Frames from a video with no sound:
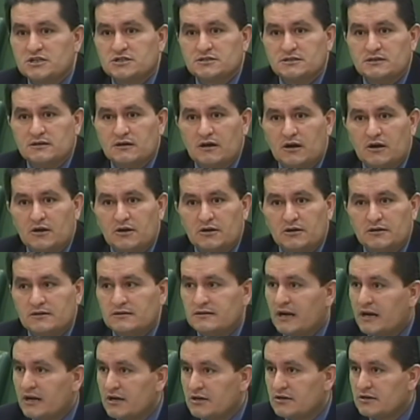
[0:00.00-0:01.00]
actually are
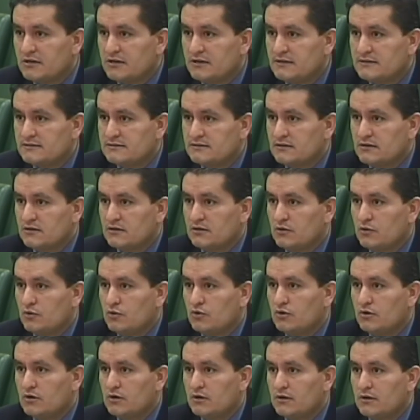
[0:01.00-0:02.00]
in dire needs,
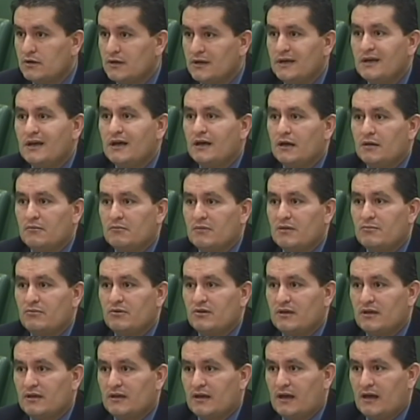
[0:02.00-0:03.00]
or
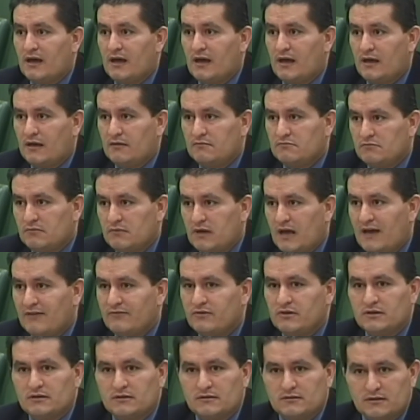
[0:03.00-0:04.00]
maybe
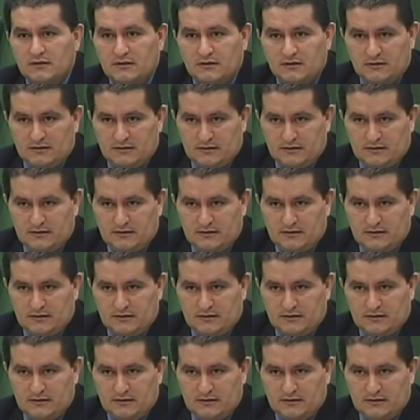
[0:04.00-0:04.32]
having